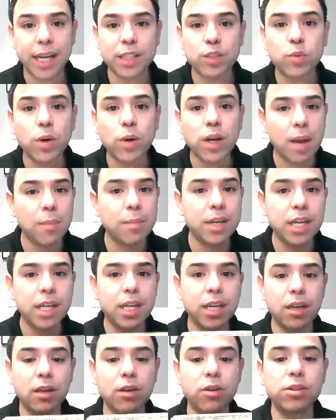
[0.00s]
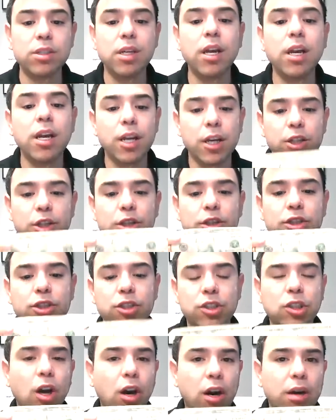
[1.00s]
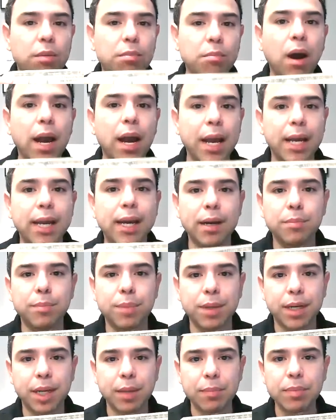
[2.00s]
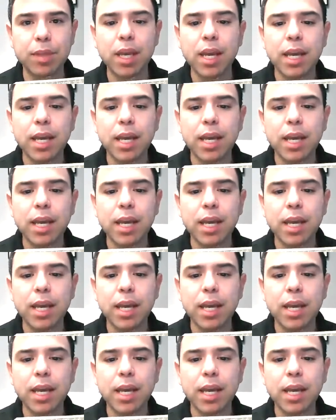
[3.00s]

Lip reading: It's what I'm going to use to start my company.